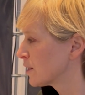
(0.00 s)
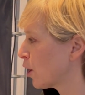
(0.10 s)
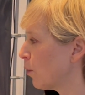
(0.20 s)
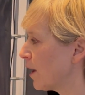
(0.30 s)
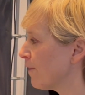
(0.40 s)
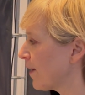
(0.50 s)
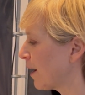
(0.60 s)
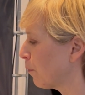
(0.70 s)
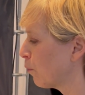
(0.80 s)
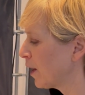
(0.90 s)
So if
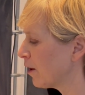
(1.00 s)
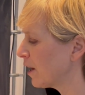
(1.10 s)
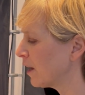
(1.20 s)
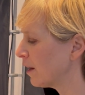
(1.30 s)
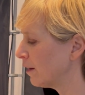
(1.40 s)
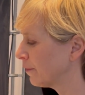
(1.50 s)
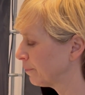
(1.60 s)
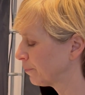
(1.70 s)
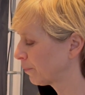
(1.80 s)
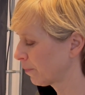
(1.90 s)
I am wearing it
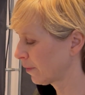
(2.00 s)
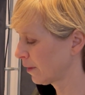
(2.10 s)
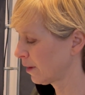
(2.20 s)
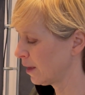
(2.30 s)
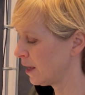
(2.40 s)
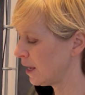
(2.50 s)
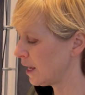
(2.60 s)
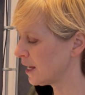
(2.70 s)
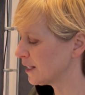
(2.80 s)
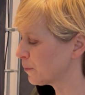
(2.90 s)

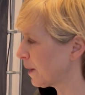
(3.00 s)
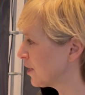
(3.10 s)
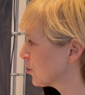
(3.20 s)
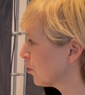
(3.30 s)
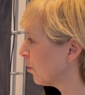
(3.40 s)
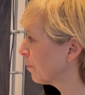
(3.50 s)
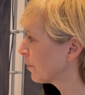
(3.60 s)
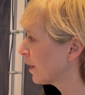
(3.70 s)
in spatial,